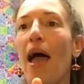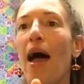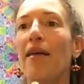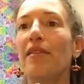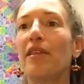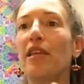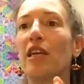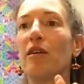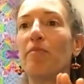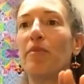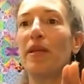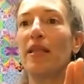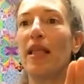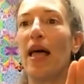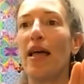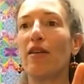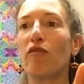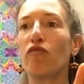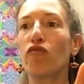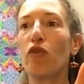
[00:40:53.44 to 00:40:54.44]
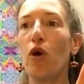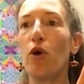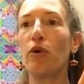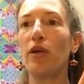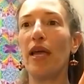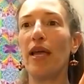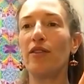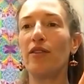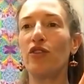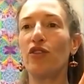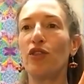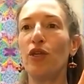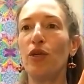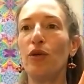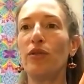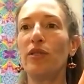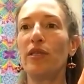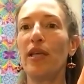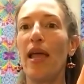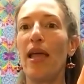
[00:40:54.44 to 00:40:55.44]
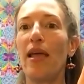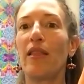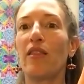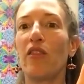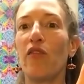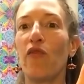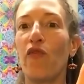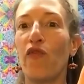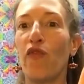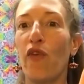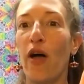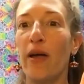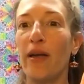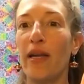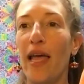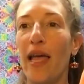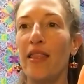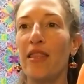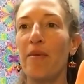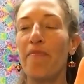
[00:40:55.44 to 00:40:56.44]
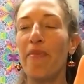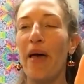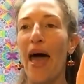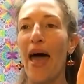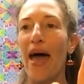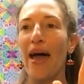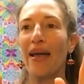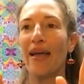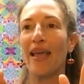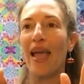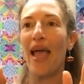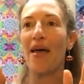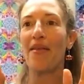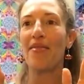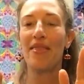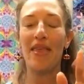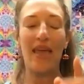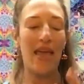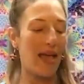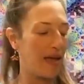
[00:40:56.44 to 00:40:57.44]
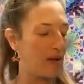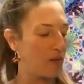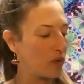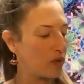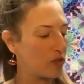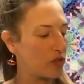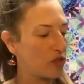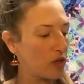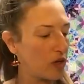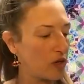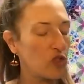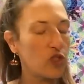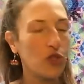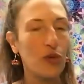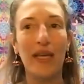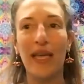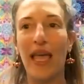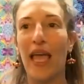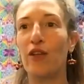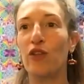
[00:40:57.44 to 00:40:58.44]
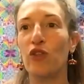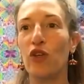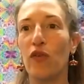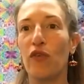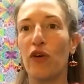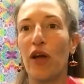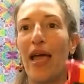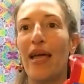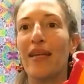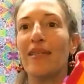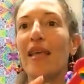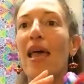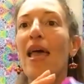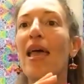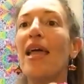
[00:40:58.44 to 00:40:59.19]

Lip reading: And then I'll be like, rodents, you take the front and the back. And then we'll start doing end over end.